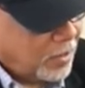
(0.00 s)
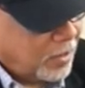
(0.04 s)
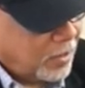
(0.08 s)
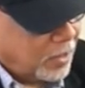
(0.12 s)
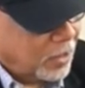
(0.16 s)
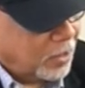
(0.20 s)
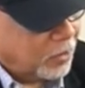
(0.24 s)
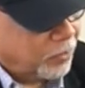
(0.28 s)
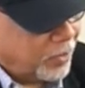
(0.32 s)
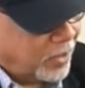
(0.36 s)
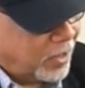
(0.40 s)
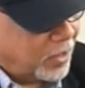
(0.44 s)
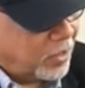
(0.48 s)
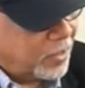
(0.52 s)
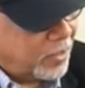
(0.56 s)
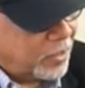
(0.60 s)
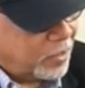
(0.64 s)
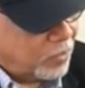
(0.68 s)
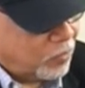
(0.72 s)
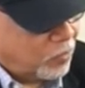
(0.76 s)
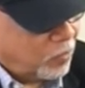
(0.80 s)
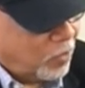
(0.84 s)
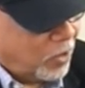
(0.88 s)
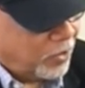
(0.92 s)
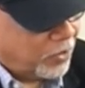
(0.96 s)
Hillary
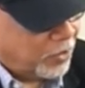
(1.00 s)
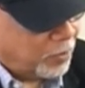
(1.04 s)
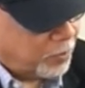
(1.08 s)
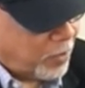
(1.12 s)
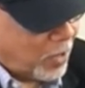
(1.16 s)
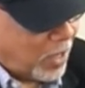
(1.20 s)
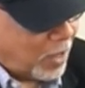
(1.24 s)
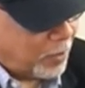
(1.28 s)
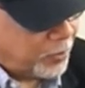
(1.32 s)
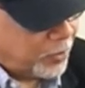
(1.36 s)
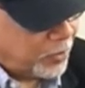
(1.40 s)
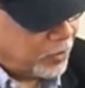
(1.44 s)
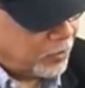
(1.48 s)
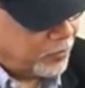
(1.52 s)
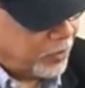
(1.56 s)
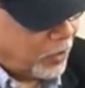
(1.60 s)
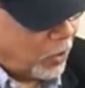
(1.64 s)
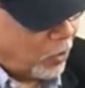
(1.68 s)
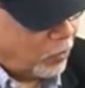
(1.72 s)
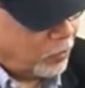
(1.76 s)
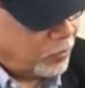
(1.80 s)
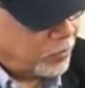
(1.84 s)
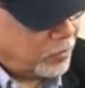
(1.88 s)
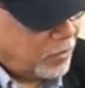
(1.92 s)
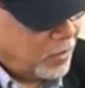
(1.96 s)
Clinton won the popular
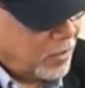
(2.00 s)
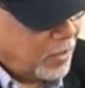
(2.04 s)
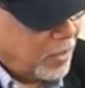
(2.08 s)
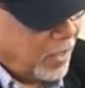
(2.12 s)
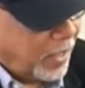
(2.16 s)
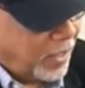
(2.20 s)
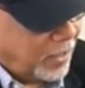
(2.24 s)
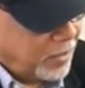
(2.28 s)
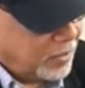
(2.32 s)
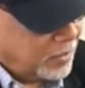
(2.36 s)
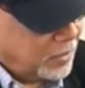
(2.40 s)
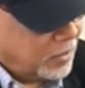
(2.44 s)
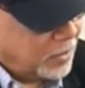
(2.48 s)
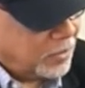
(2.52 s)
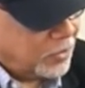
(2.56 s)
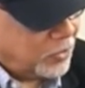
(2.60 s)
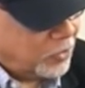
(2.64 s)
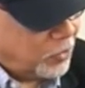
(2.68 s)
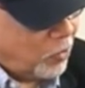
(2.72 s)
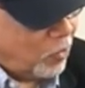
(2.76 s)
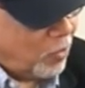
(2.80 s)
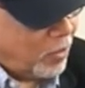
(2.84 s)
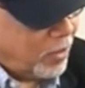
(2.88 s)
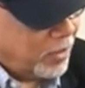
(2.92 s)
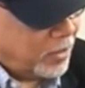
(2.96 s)
vote. And in
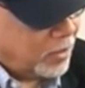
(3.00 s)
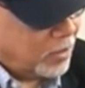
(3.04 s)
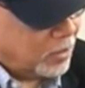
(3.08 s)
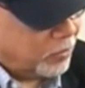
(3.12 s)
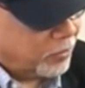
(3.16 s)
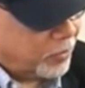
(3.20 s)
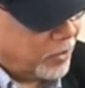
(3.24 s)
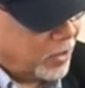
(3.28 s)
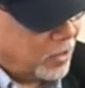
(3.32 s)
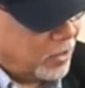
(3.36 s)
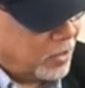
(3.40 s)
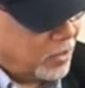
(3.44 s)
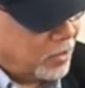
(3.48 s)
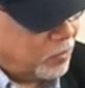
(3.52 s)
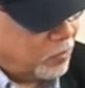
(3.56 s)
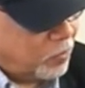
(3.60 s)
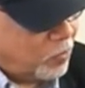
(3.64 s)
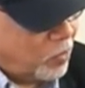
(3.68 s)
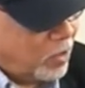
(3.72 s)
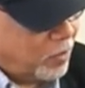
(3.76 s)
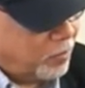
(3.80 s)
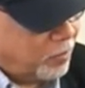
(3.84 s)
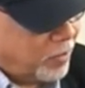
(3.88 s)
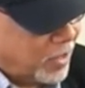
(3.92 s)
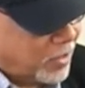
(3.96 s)
Illinois, Hillary Clinton
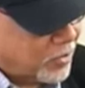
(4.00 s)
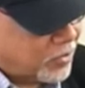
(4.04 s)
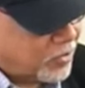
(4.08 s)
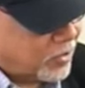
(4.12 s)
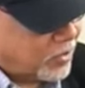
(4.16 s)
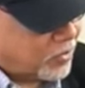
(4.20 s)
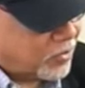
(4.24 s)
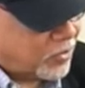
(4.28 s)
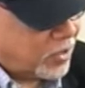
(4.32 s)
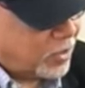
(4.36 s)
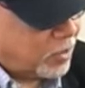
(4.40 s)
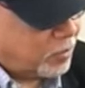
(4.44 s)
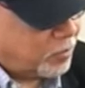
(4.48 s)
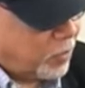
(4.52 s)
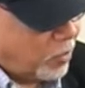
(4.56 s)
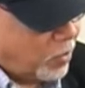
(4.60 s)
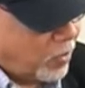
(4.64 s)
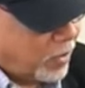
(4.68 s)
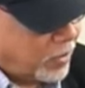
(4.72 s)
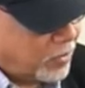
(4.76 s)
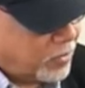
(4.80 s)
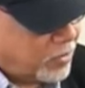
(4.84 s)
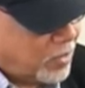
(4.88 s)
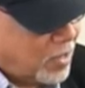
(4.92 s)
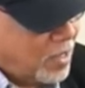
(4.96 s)
won by 16
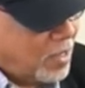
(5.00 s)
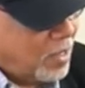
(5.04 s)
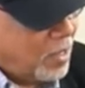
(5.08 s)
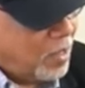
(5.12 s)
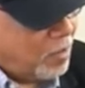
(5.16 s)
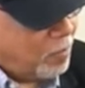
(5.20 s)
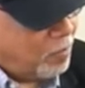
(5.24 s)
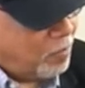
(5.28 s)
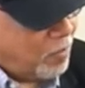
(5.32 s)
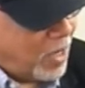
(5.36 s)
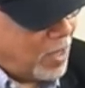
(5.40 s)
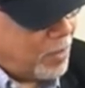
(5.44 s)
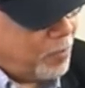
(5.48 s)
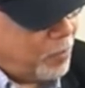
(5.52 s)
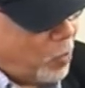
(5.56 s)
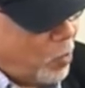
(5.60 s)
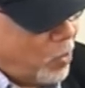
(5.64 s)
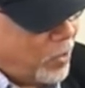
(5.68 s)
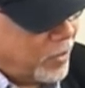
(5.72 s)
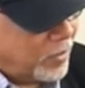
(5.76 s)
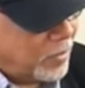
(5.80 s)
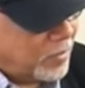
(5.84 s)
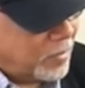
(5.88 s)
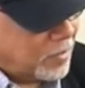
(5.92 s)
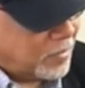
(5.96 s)
points. My
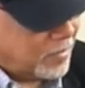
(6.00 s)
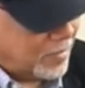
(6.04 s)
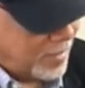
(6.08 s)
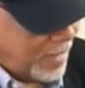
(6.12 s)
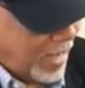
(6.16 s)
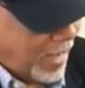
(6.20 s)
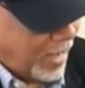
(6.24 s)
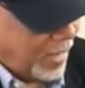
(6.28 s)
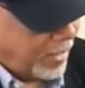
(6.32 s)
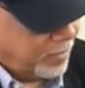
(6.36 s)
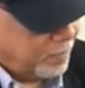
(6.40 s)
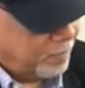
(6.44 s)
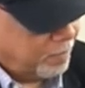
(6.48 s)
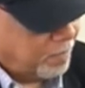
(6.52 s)
point is that